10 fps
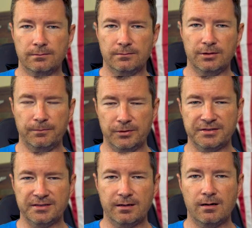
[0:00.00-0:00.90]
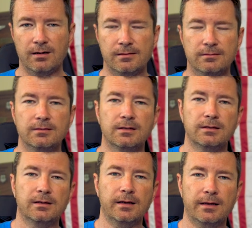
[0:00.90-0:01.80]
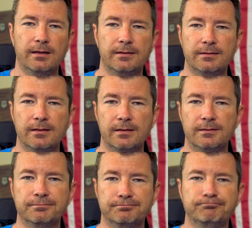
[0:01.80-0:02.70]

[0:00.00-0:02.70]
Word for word: you put a stick on it, and um,